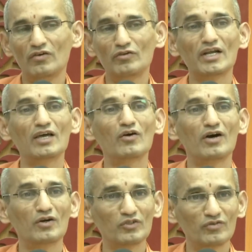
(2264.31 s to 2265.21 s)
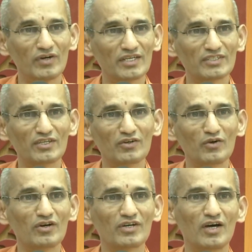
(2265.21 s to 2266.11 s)
Whether I have gone to the forest or
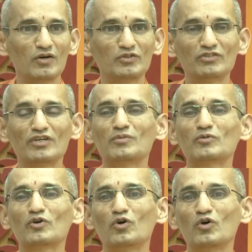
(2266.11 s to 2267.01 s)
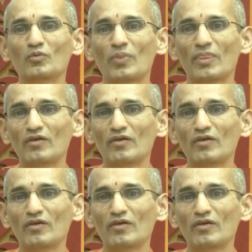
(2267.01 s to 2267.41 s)
not, how she will come to know?